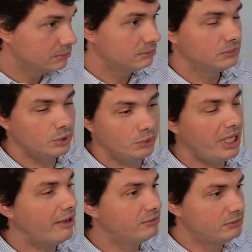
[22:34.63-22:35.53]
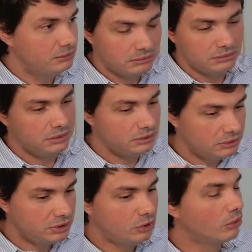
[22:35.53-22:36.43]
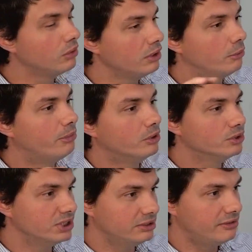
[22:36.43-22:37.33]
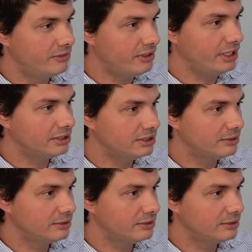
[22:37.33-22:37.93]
So we have totally opposite things.